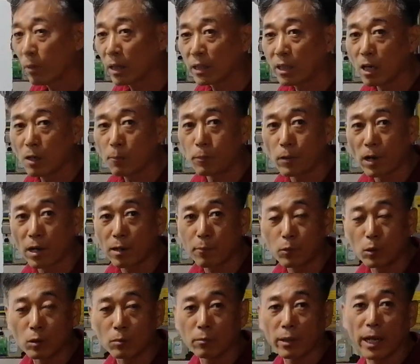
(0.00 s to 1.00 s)
mental
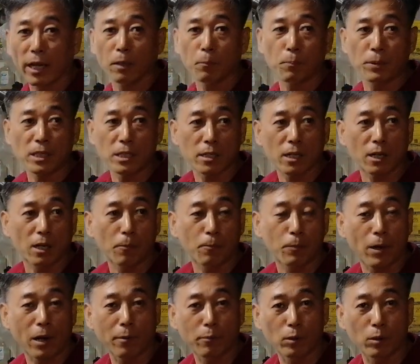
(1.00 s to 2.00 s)
problem and physical
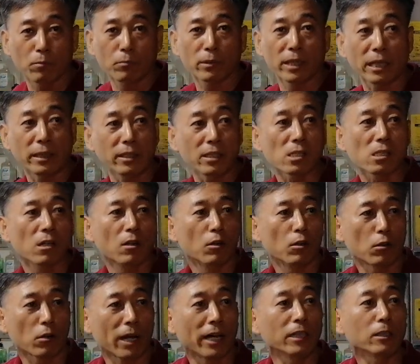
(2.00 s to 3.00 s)
problem, that is
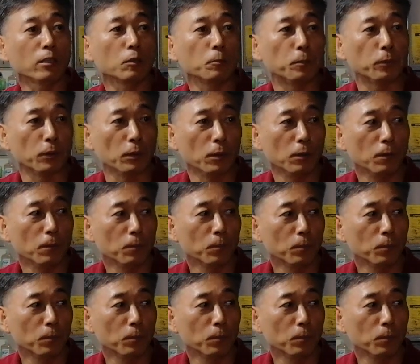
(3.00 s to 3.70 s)
rightful.